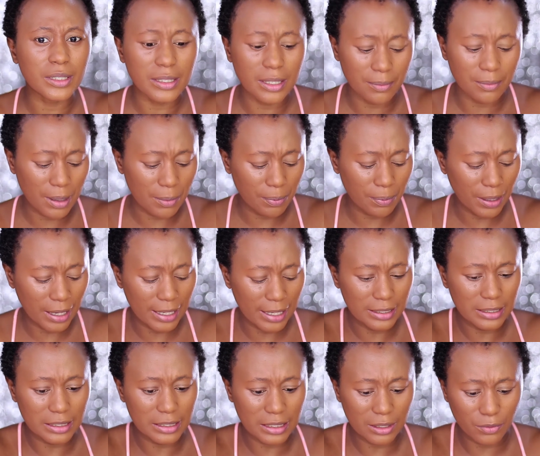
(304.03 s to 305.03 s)
same
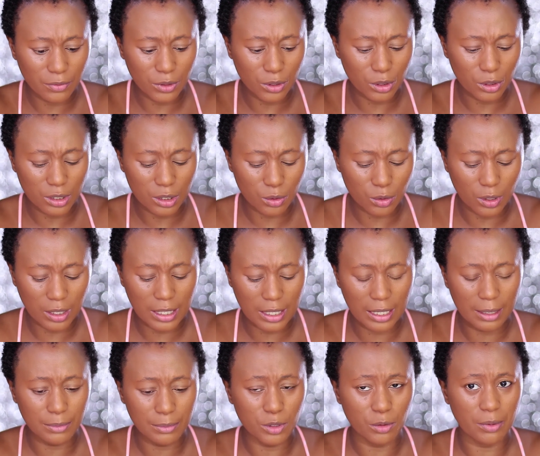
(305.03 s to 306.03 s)
applying it, even though this one
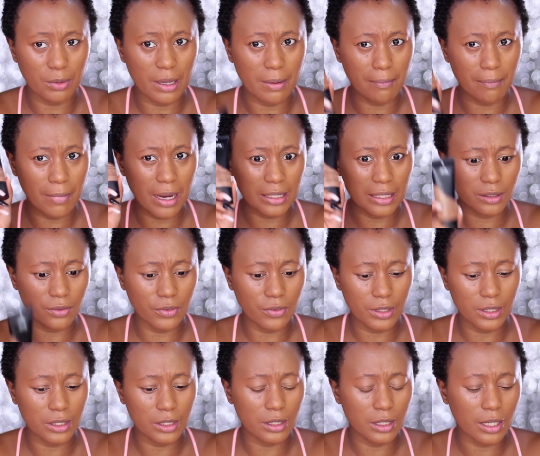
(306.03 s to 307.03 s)
claims to be a matte
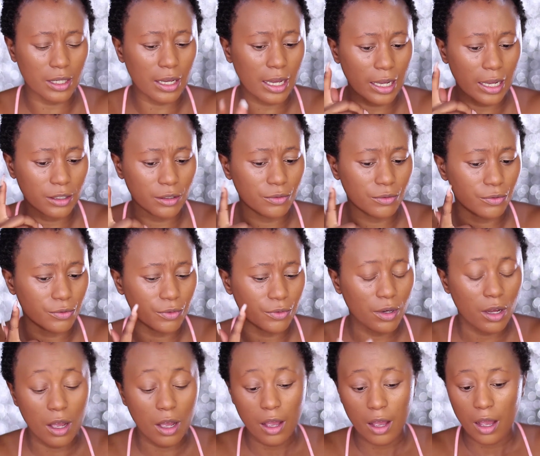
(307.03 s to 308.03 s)
finish. They kind of
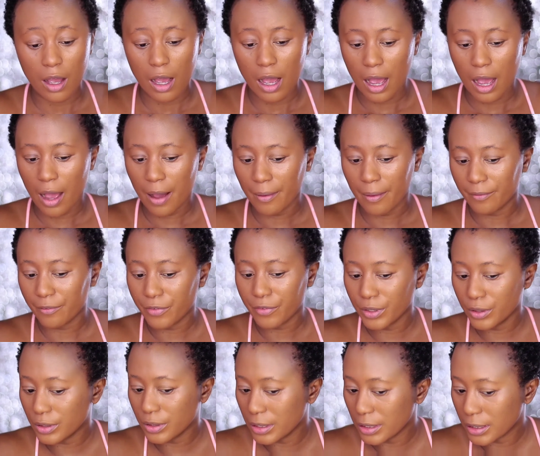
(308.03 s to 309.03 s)

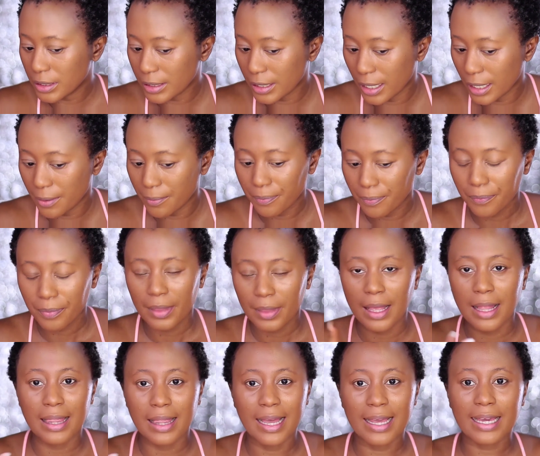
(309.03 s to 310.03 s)
feel the same.
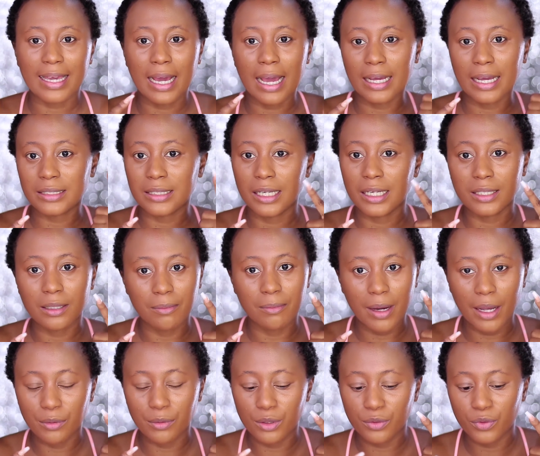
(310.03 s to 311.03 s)
Like I said in
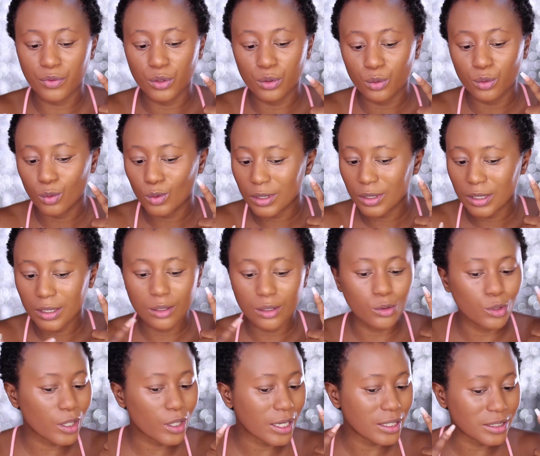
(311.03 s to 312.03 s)
my review,
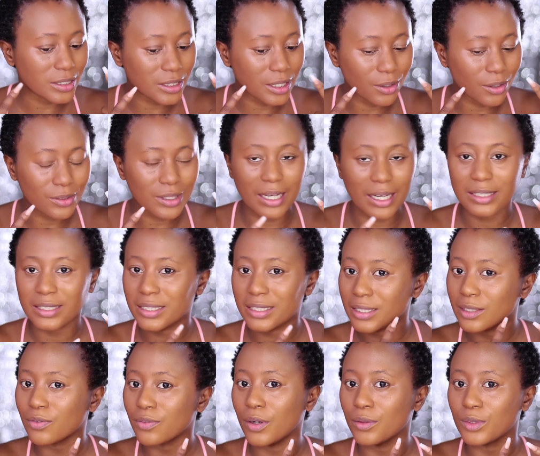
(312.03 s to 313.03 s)
you can tell that
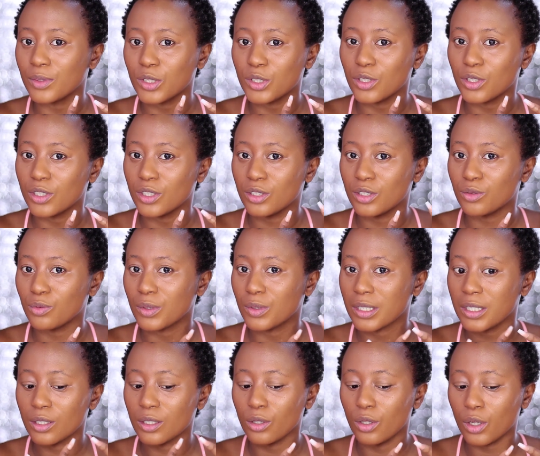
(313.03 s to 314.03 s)
this foundation is
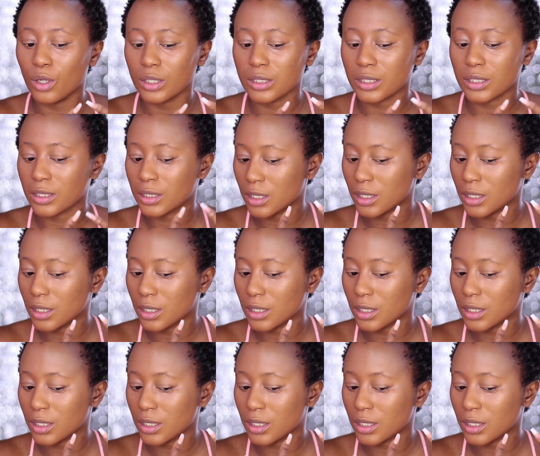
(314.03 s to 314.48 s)
really not